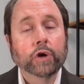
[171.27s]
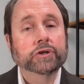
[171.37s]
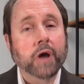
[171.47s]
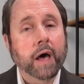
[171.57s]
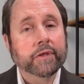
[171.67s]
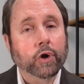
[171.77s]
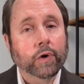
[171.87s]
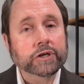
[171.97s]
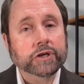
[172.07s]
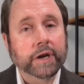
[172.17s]
who saw the
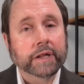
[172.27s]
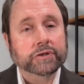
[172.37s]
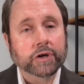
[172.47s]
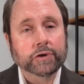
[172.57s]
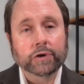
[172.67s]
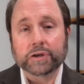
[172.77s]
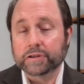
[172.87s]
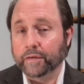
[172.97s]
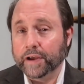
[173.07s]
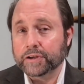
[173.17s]
Christian
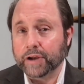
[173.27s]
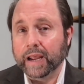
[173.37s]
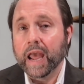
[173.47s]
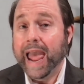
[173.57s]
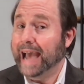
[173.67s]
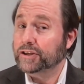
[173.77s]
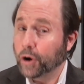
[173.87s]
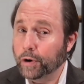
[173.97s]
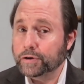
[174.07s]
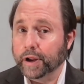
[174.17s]
institutions of his day as
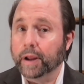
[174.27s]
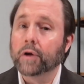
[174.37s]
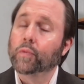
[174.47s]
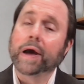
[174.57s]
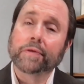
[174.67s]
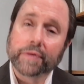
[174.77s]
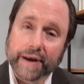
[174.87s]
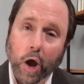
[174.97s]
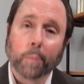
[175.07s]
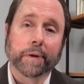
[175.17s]
hurting rather than
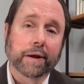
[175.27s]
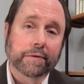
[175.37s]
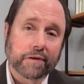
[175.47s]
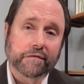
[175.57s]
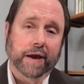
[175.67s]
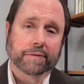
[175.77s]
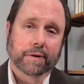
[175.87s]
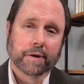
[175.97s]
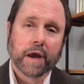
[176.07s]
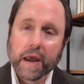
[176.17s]
helping the faith.
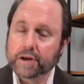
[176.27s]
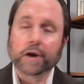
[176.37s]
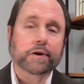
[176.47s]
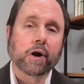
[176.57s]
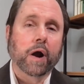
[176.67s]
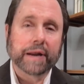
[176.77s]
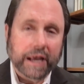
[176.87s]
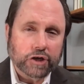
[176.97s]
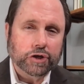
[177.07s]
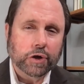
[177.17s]
Kierkegaard
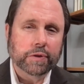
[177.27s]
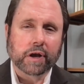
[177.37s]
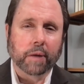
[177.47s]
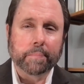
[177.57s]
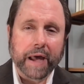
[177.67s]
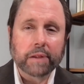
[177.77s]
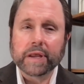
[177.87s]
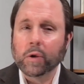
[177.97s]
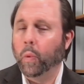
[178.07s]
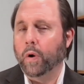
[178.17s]
issued the
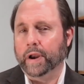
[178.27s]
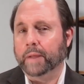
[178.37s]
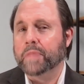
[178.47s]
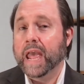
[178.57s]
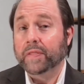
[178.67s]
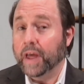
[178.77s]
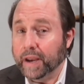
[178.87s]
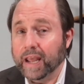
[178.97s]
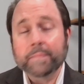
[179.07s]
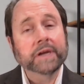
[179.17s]
compelling warning
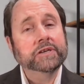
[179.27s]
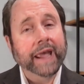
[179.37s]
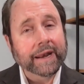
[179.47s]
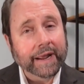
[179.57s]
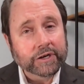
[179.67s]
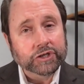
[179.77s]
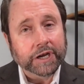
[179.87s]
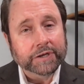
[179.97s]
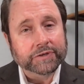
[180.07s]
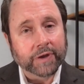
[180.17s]
that imitating
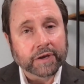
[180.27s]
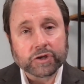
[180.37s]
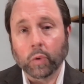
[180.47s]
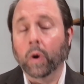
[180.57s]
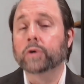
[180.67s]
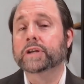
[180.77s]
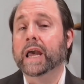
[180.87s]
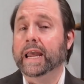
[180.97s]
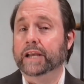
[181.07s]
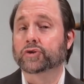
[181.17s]
Jesus, quote,
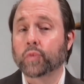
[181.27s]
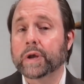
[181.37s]
is